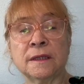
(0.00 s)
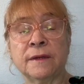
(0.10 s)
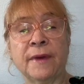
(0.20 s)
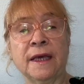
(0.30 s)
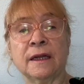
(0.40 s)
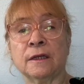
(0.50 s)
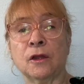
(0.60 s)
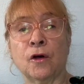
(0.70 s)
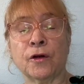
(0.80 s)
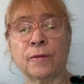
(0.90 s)
to make it a
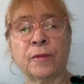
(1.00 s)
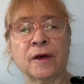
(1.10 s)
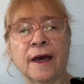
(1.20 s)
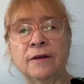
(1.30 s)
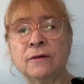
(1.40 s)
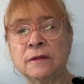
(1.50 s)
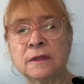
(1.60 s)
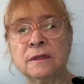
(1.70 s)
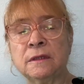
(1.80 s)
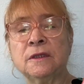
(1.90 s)
longer book. I don't
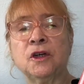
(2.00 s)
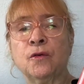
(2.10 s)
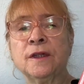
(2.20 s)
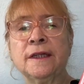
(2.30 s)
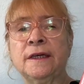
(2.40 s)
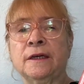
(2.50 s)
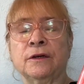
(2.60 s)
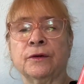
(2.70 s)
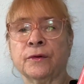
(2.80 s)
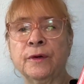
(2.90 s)
totally
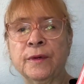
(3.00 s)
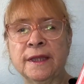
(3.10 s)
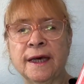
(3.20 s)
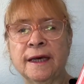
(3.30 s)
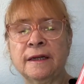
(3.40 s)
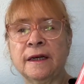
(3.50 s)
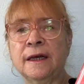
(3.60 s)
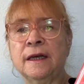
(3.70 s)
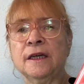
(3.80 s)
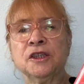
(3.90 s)
agree with that.
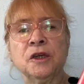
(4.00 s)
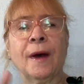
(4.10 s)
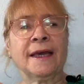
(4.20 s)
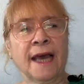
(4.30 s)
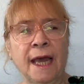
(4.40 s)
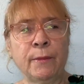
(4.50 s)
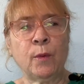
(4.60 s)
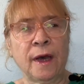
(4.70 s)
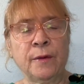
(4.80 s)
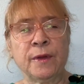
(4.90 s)
So I came
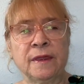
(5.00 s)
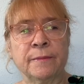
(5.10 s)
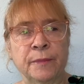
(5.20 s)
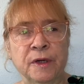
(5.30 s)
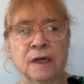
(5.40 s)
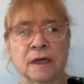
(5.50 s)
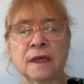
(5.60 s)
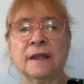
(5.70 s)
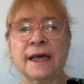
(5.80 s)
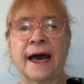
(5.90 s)
away with the book
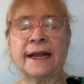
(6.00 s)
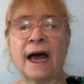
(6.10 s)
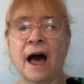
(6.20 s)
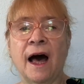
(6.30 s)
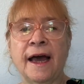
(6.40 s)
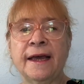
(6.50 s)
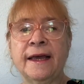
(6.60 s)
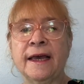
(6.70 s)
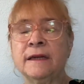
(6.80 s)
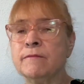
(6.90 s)
that I
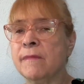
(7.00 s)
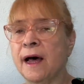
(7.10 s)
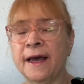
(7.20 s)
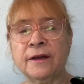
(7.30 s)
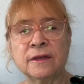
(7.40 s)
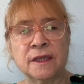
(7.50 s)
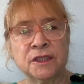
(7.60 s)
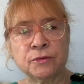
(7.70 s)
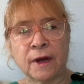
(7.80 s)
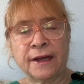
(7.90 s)
admired
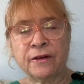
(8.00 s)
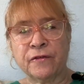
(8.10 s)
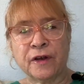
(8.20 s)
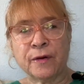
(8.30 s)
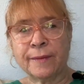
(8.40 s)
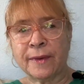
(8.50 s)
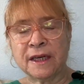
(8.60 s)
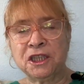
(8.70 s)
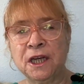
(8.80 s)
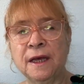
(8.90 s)
this writer very
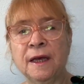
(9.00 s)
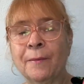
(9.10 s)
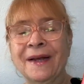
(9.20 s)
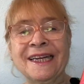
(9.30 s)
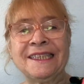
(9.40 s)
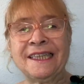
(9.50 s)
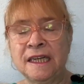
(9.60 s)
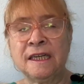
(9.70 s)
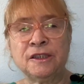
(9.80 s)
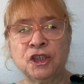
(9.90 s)
much, but I
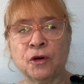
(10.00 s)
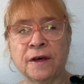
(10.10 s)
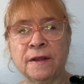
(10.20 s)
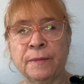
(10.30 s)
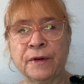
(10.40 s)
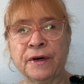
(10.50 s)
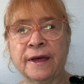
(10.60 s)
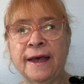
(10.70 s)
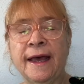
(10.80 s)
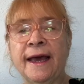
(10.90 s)
didn't enjoy the
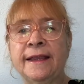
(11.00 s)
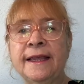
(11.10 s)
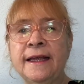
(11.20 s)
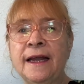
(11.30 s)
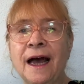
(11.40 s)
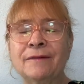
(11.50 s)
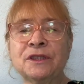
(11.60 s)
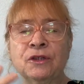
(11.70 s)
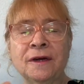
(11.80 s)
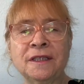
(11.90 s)
book. And then I
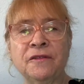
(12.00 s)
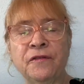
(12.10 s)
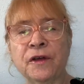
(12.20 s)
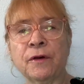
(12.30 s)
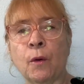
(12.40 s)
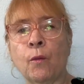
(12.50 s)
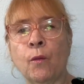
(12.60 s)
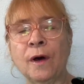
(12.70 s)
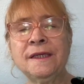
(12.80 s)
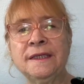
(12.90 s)
was trying to figure out,
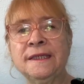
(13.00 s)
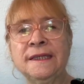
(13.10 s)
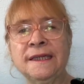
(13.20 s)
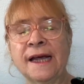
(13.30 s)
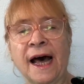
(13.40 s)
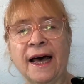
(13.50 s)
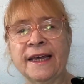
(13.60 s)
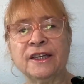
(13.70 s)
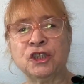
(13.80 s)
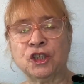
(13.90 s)
what didn't I
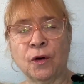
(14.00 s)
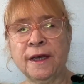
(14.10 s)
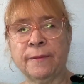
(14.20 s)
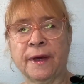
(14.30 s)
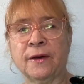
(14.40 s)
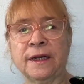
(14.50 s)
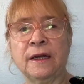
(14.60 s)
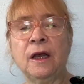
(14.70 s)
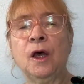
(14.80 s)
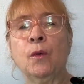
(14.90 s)
enjoy about it?
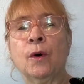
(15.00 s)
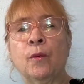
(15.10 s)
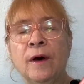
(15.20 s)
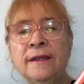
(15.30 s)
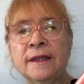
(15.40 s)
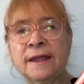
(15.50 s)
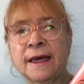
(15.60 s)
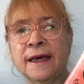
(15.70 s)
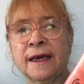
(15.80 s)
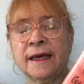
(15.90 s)
Well, one
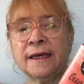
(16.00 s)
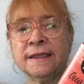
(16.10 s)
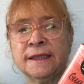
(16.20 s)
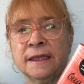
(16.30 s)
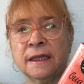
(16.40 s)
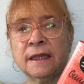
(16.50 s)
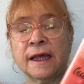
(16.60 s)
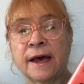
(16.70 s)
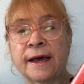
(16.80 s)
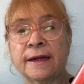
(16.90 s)
thing is
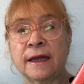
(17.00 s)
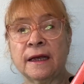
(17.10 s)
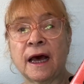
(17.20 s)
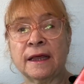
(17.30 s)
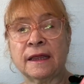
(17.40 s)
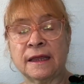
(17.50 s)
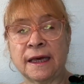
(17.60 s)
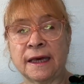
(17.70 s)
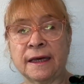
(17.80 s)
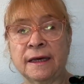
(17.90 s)
that I
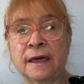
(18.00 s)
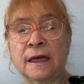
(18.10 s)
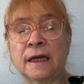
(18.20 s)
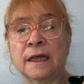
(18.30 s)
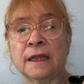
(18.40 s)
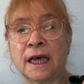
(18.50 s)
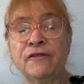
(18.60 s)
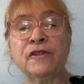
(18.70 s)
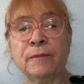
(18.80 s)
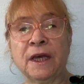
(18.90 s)
think
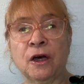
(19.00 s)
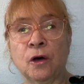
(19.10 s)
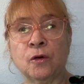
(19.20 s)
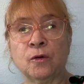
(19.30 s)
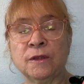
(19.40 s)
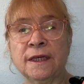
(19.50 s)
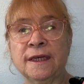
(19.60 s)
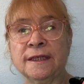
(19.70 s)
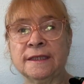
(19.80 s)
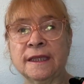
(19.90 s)
left me cold
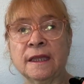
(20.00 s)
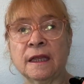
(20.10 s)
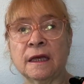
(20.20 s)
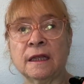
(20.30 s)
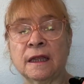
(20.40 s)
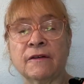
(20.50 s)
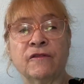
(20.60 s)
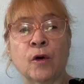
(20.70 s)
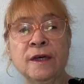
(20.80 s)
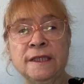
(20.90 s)
is the
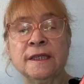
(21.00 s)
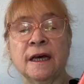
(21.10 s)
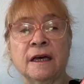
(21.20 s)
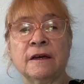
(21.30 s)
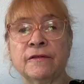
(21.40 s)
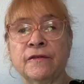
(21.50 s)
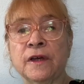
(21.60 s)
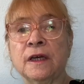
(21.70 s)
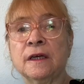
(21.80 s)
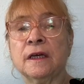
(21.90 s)
voice of
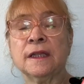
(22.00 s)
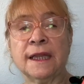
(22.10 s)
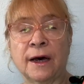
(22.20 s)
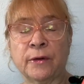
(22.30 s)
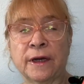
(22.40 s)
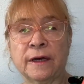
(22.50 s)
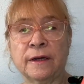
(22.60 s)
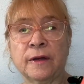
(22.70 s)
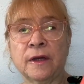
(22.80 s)
Laura.